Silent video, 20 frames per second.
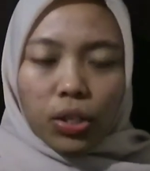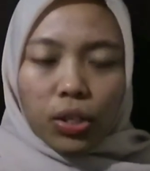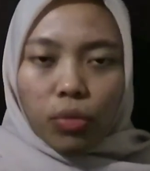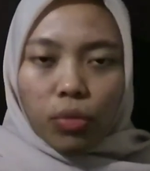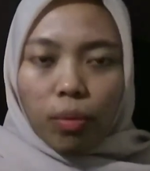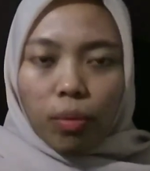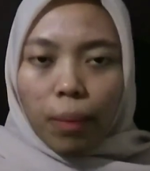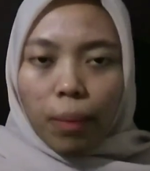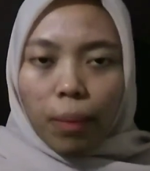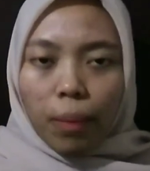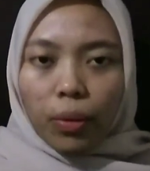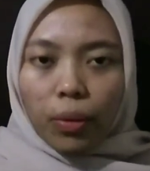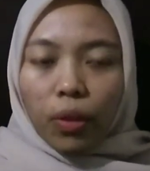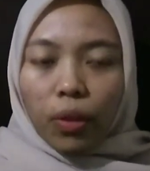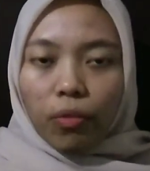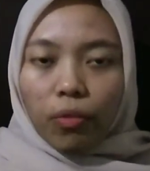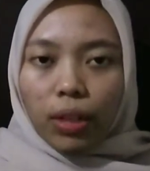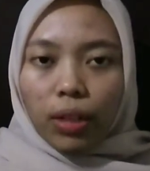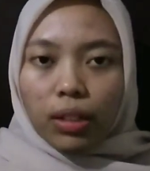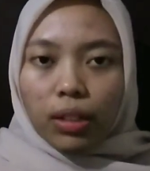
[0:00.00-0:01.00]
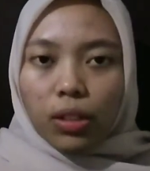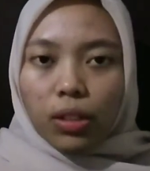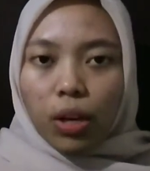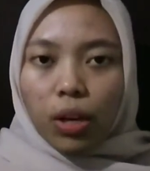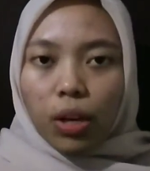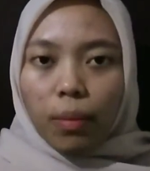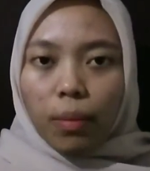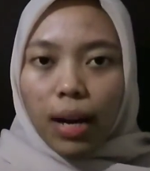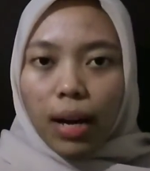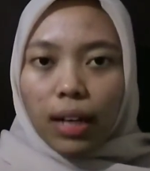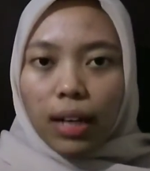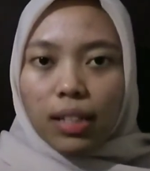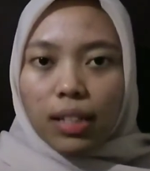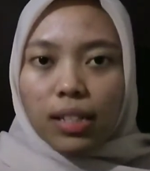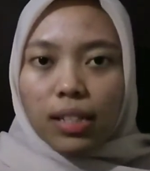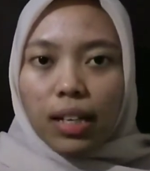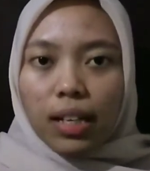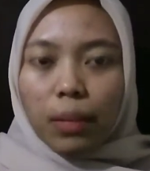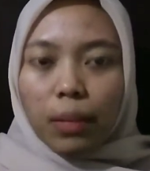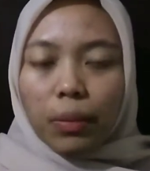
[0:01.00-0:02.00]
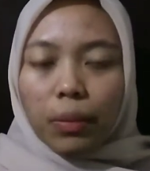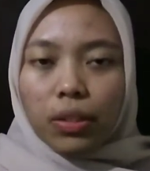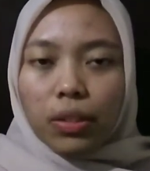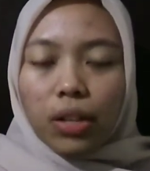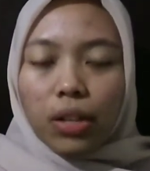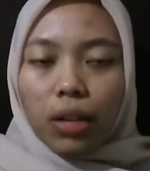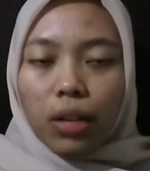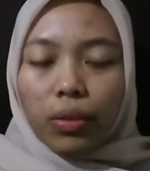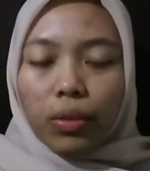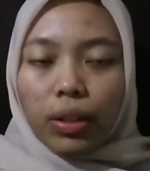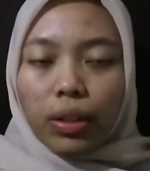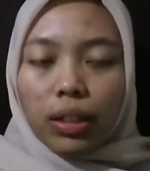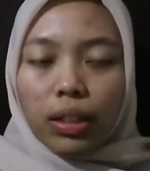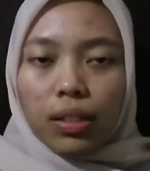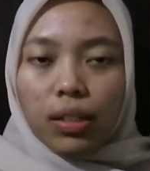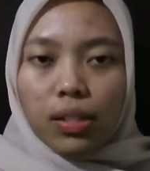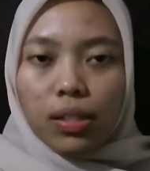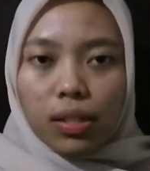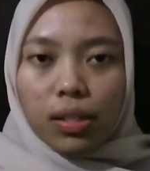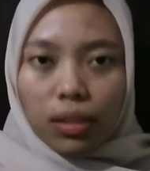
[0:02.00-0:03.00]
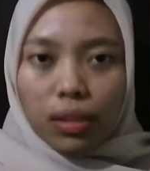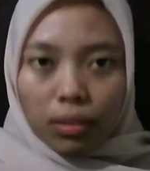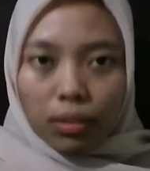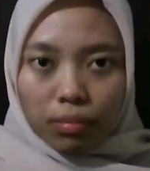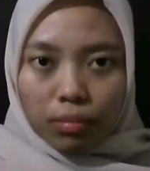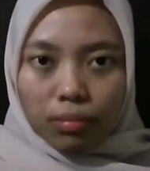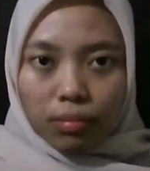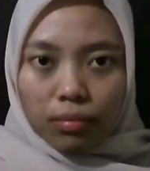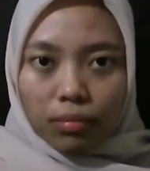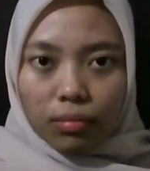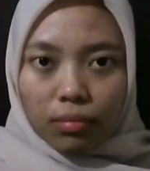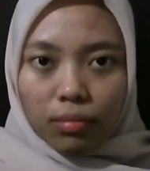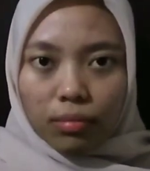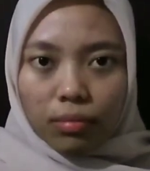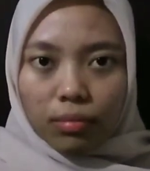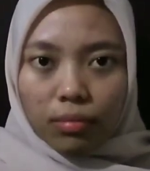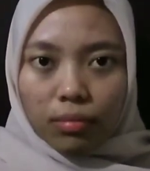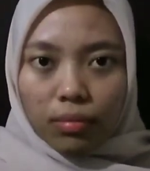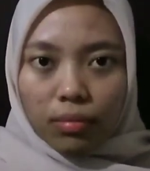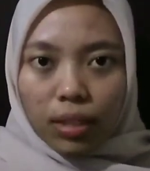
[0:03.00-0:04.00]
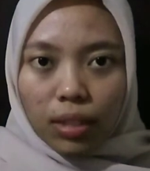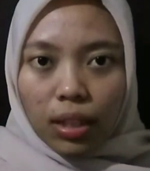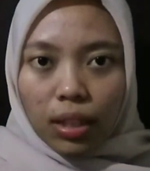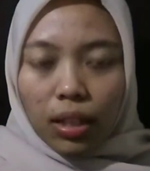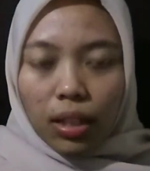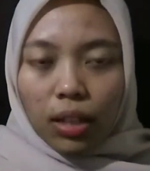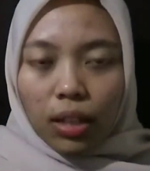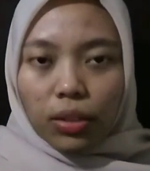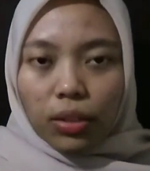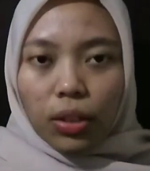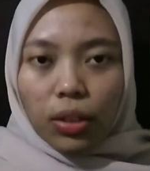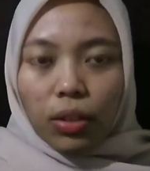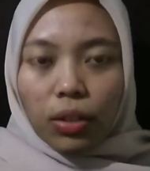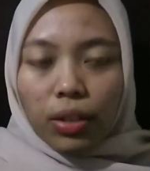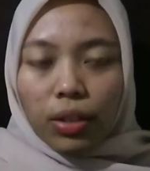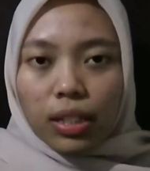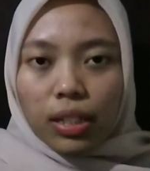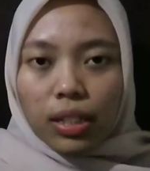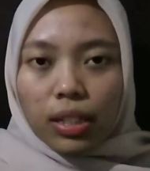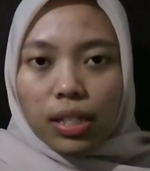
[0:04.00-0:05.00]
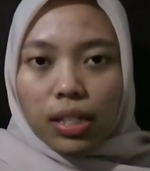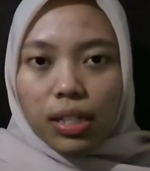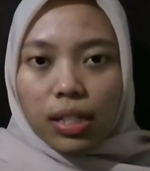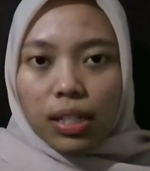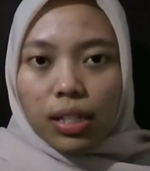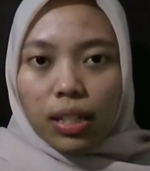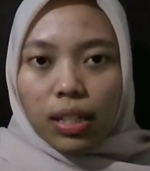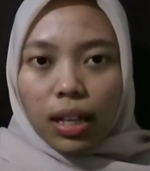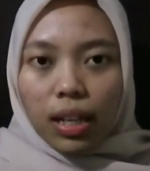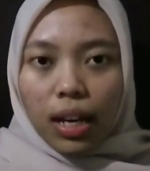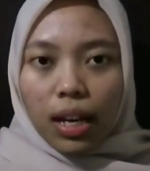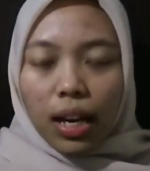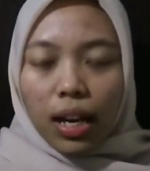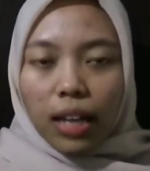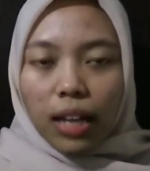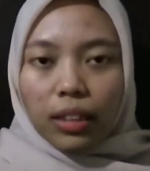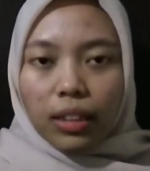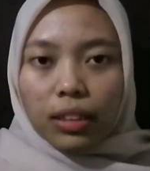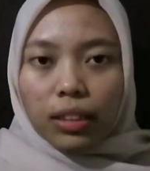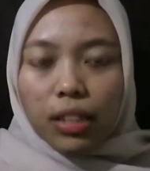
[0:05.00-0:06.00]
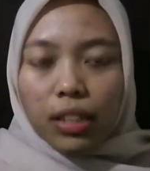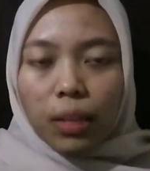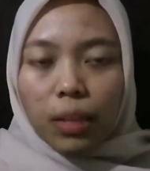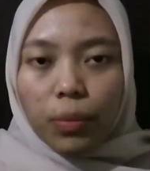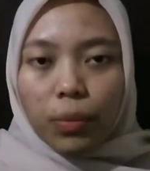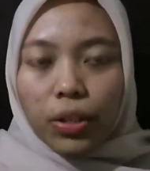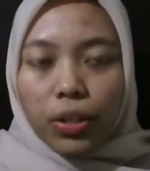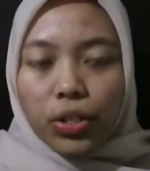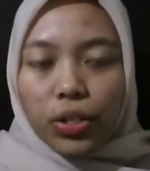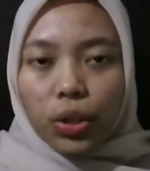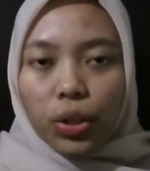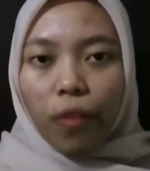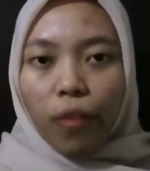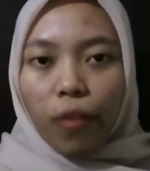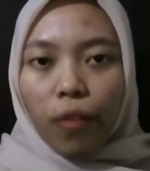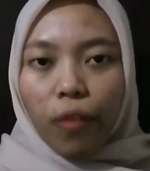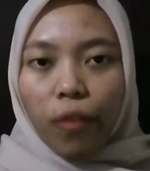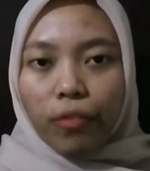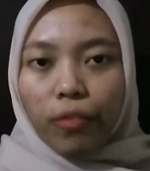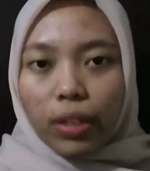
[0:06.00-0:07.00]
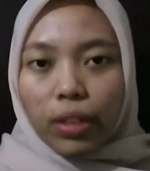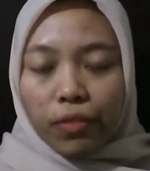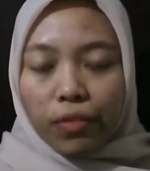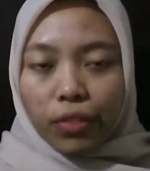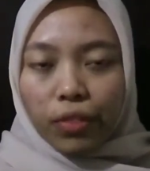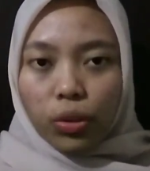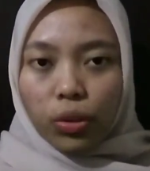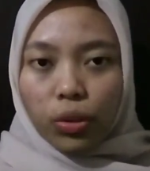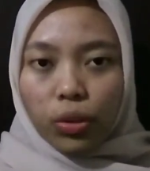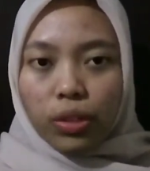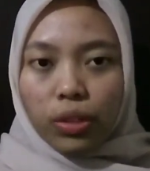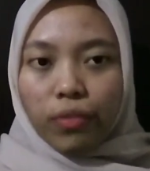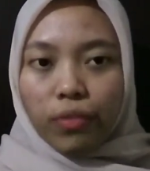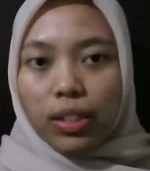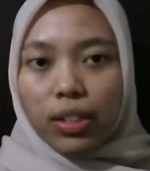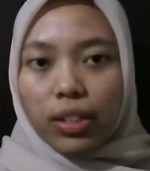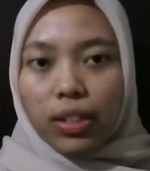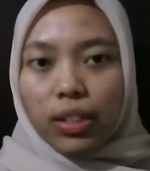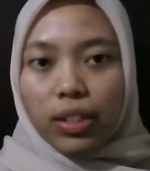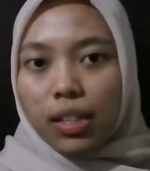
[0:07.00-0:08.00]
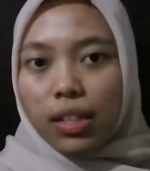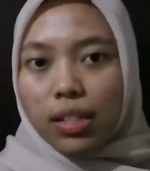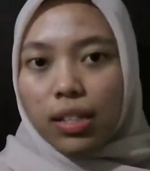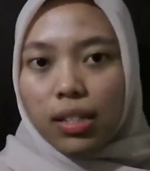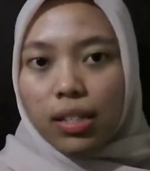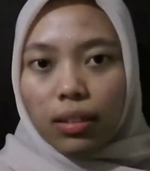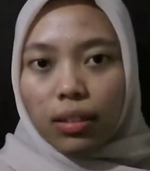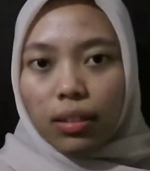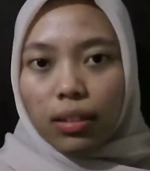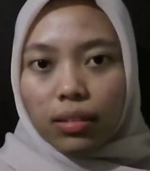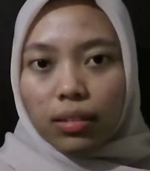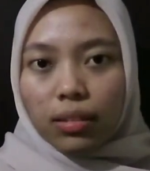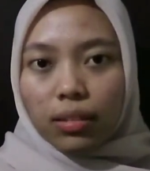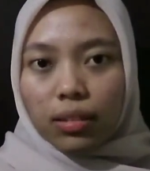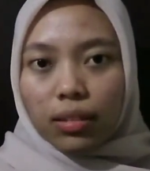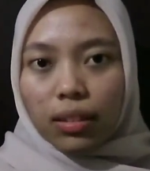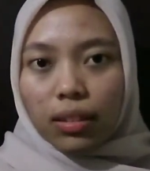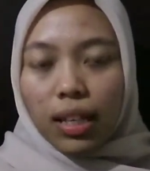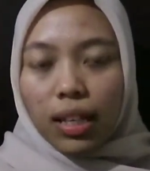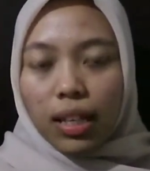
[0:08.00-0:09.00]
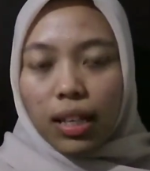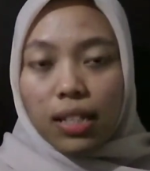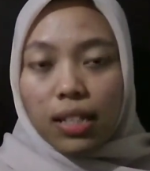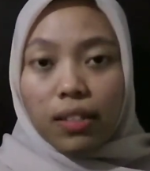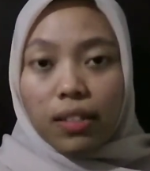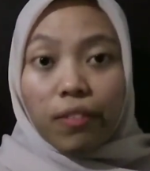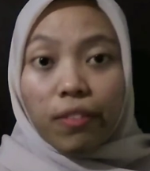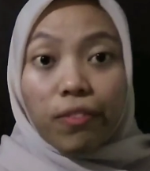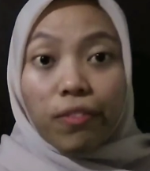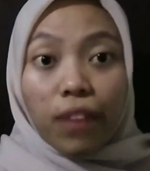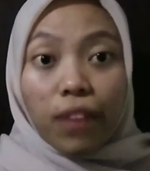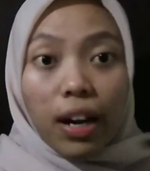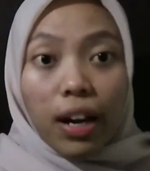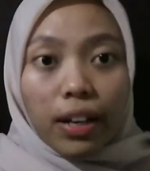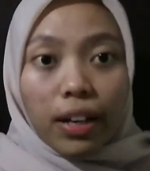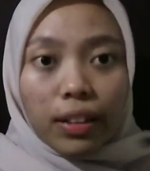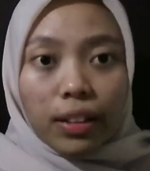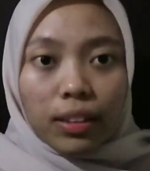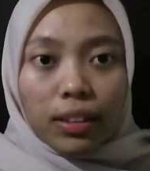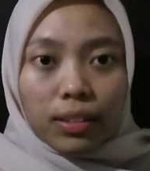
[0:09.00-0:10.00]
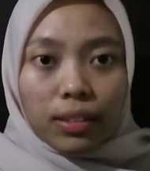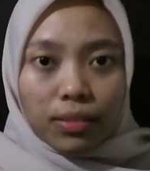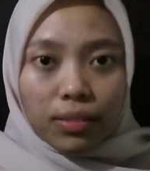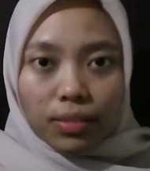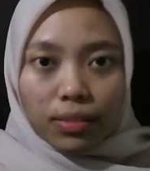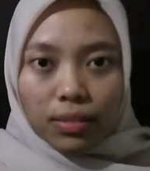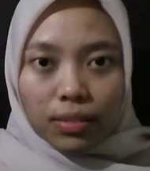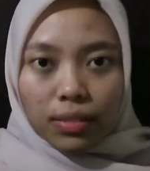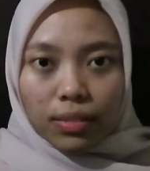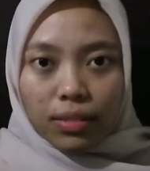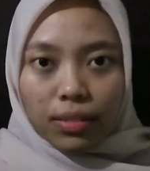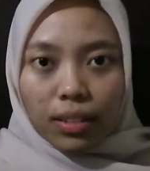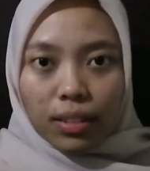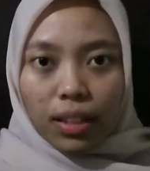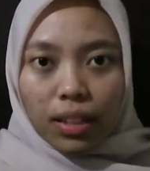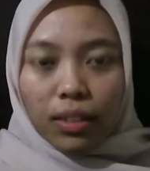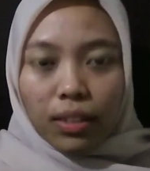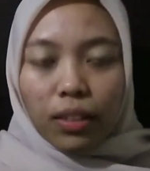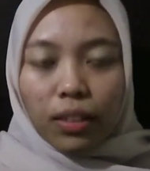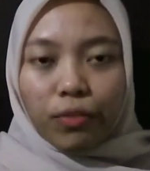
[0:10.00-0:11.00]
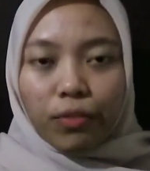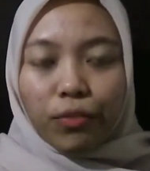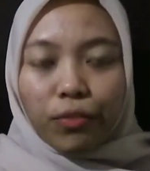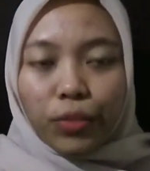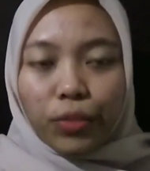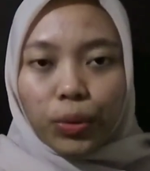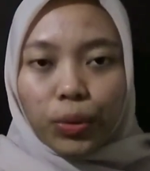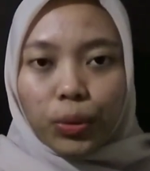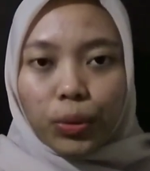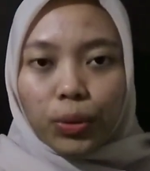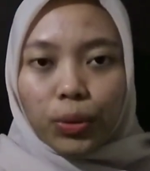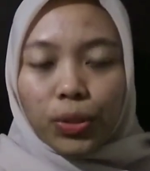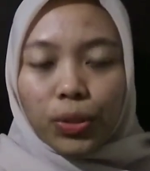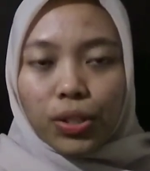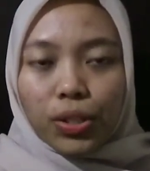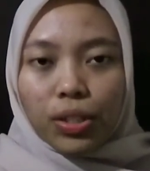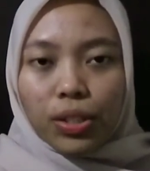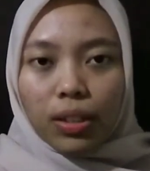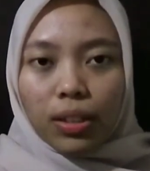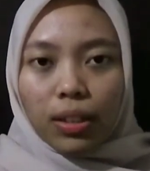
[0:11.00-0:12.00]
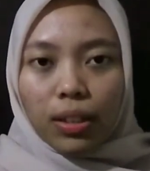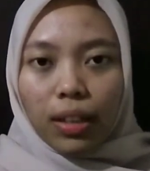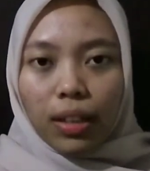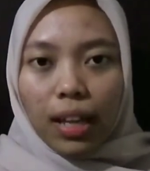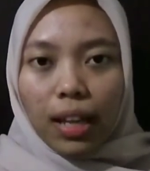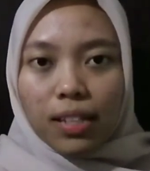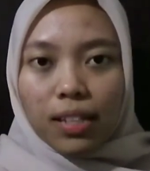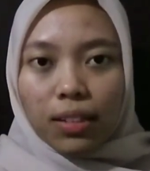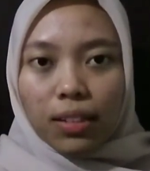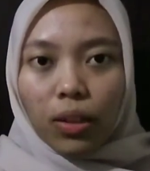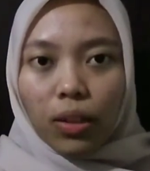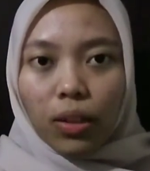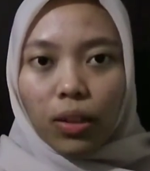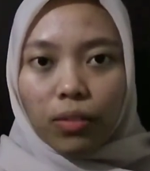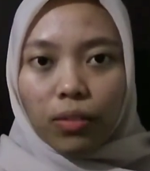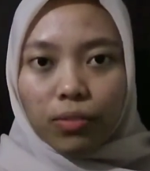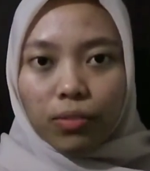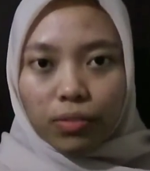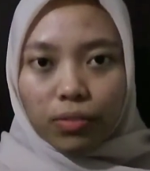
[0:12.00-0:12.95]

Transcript: Just remember of what Tom Hanna said about tolerance. Tolerance and celebration of individual differences is the fire that fuels lasting love.